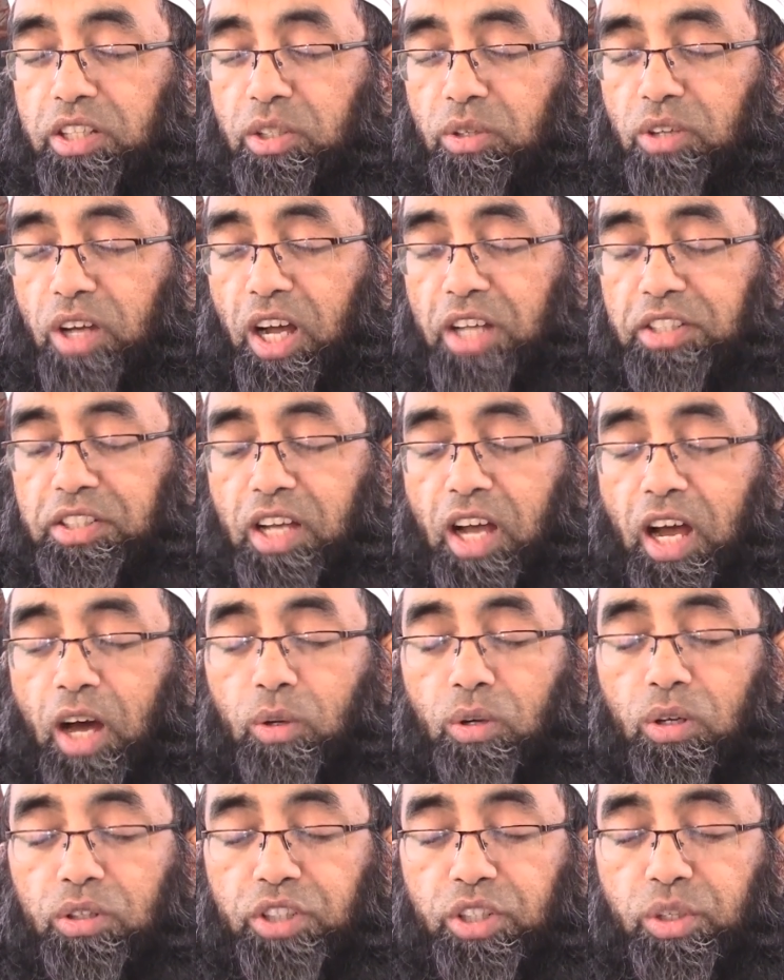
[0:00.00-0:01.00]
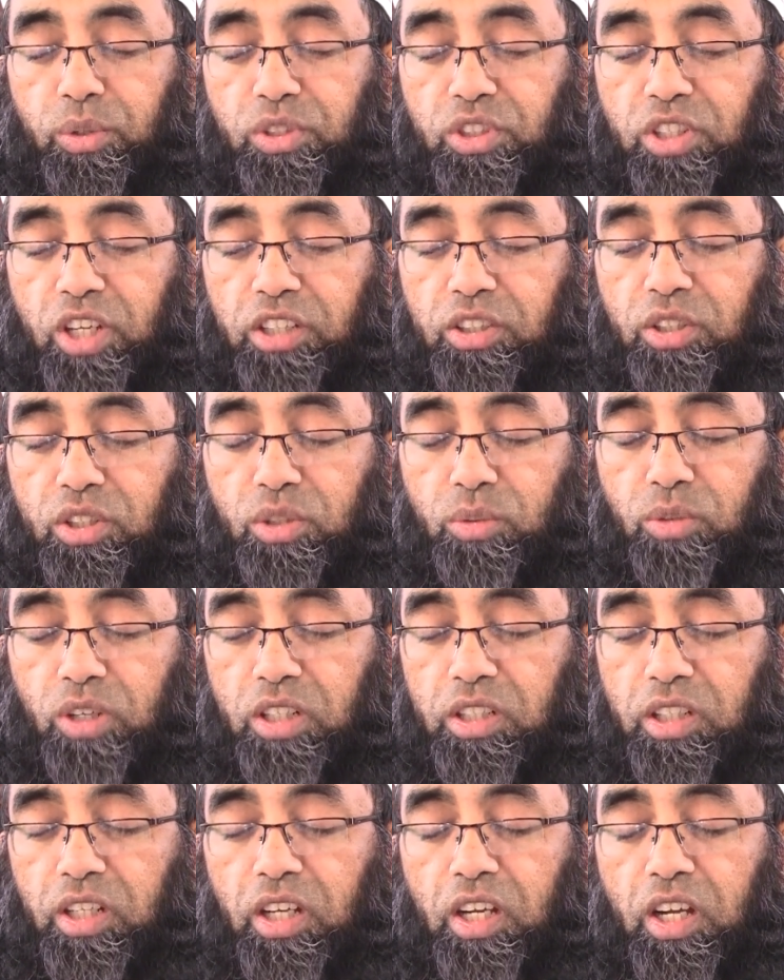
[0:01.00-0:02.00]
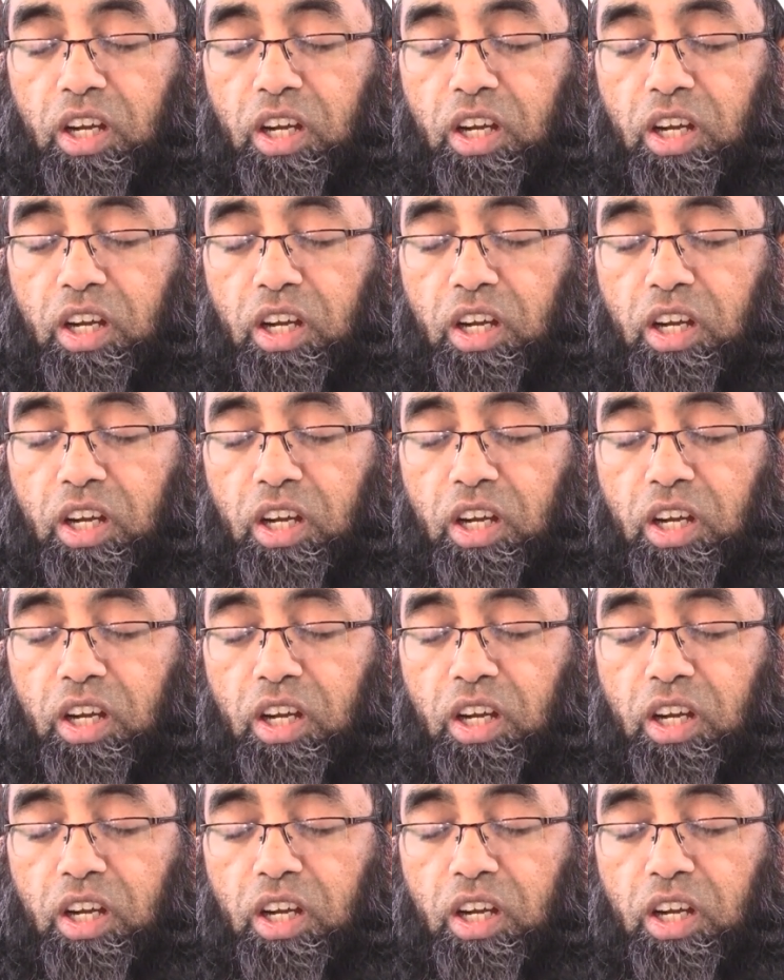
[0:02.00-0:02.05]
is going to ask, how long did you stay in this world?